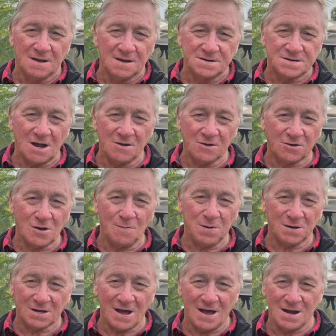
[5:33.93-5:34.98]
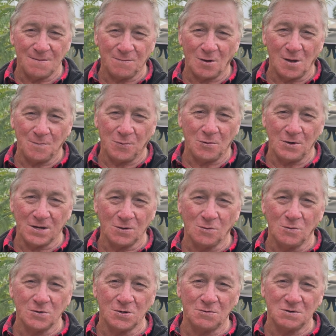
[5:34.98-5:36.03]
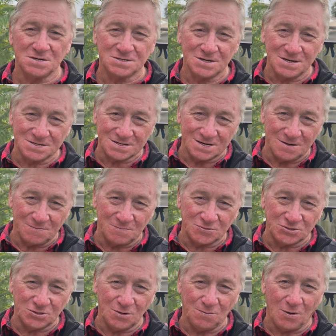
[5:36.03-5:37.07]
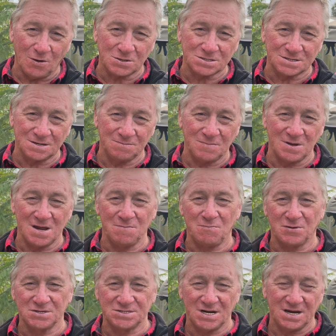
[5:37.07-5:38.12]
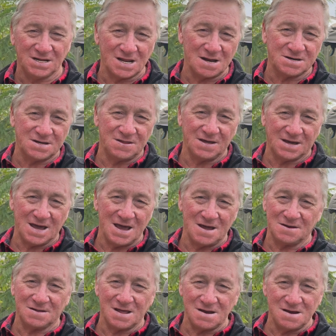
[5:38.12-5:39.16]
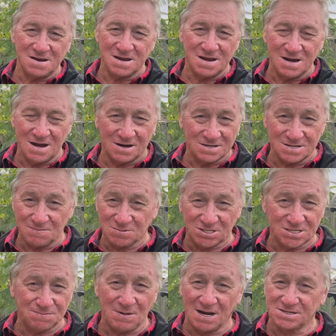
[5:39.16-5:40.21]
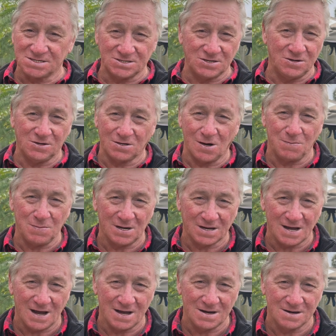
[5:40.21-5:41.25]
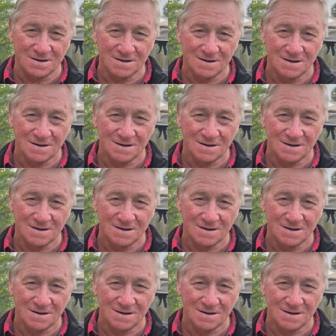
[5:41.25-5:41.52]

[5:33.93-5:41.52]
Don't complicate it by putting all your receipts in a shoebox and then presenting that to the account at the end of the year, because it just makes it too complicated.